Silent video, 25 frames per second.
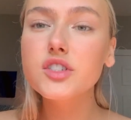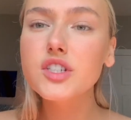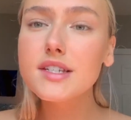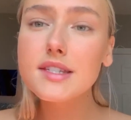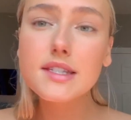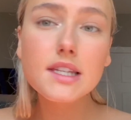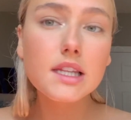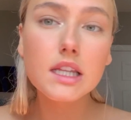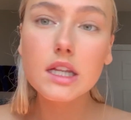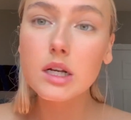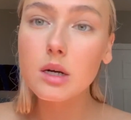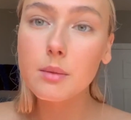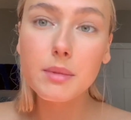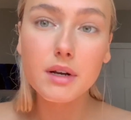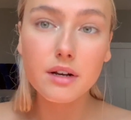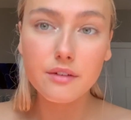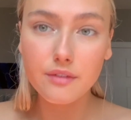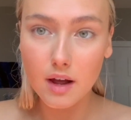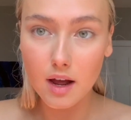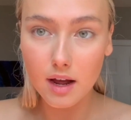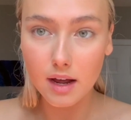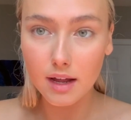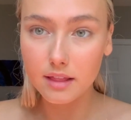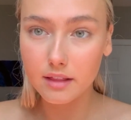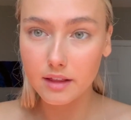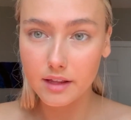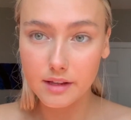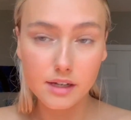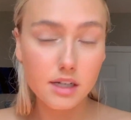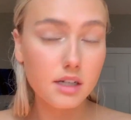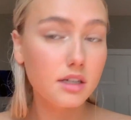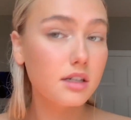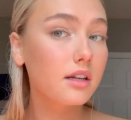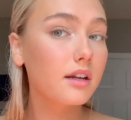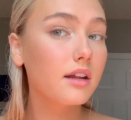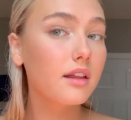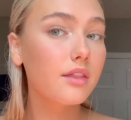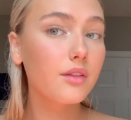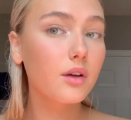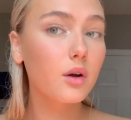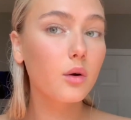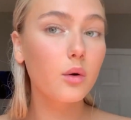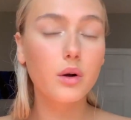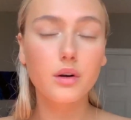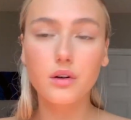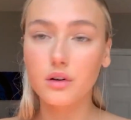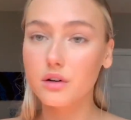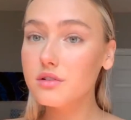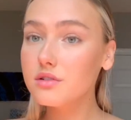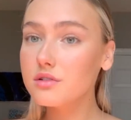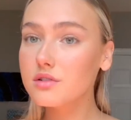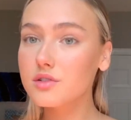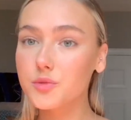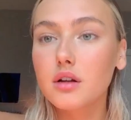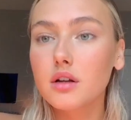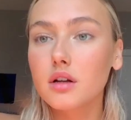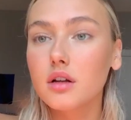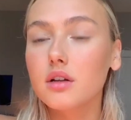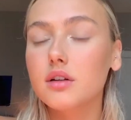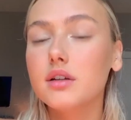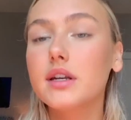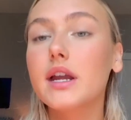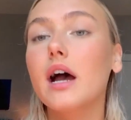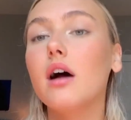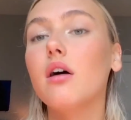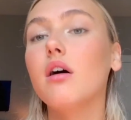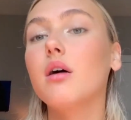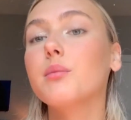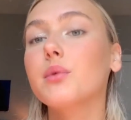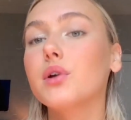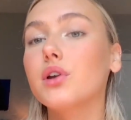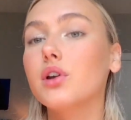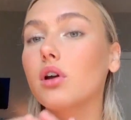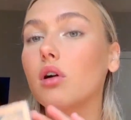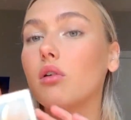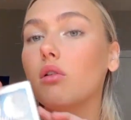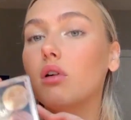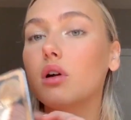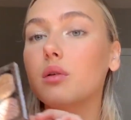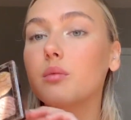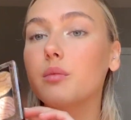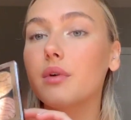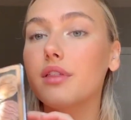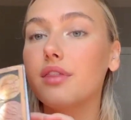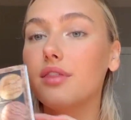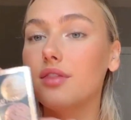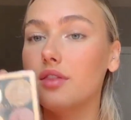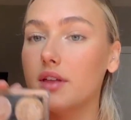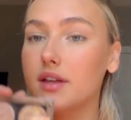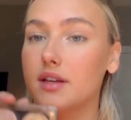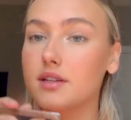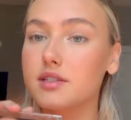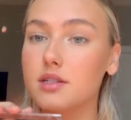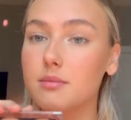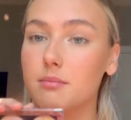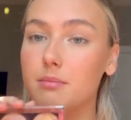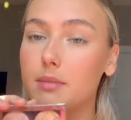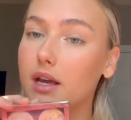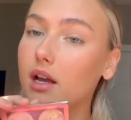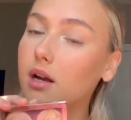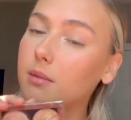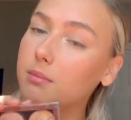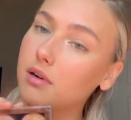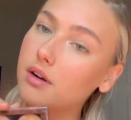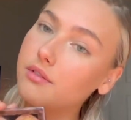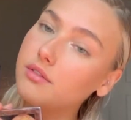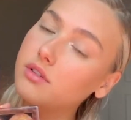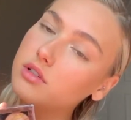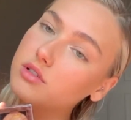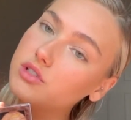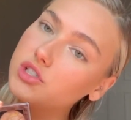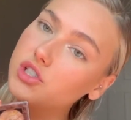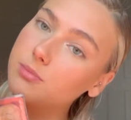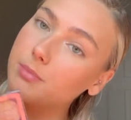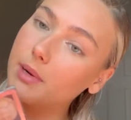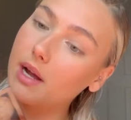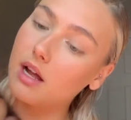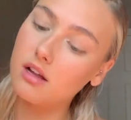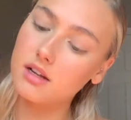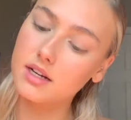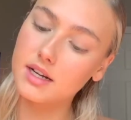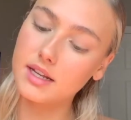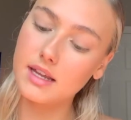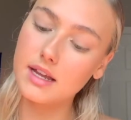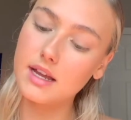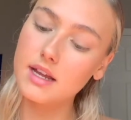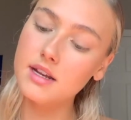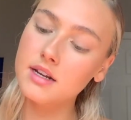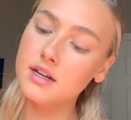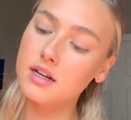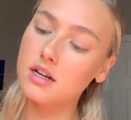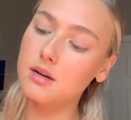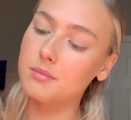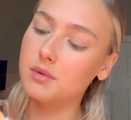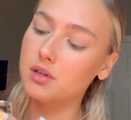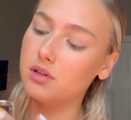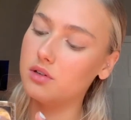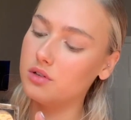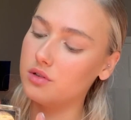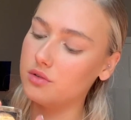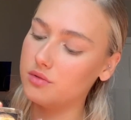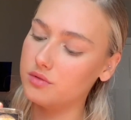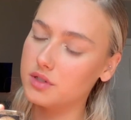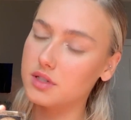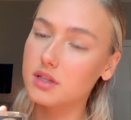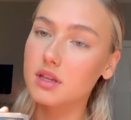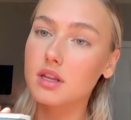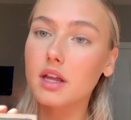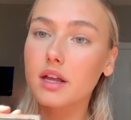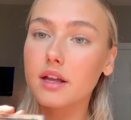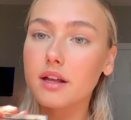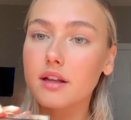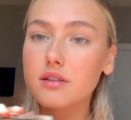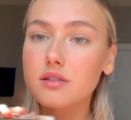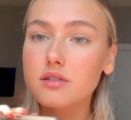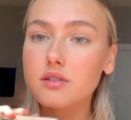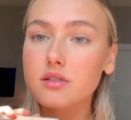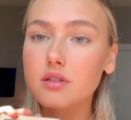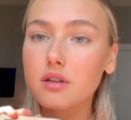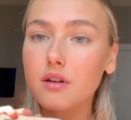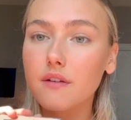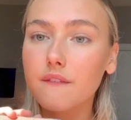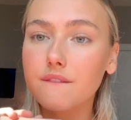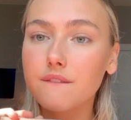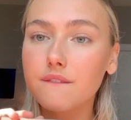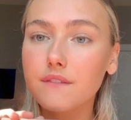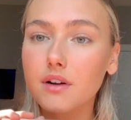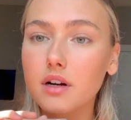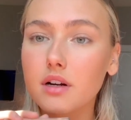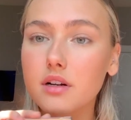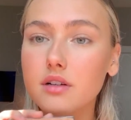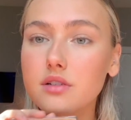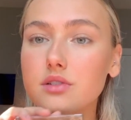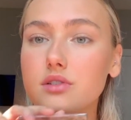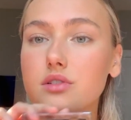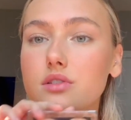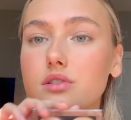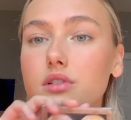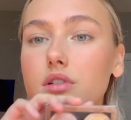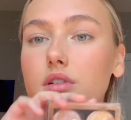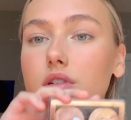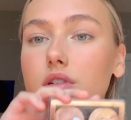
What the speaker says: just a little bit of highlight in the corners. Now I'm gonna go in with this Makeup Revolution palette again, and I'm gonna use this first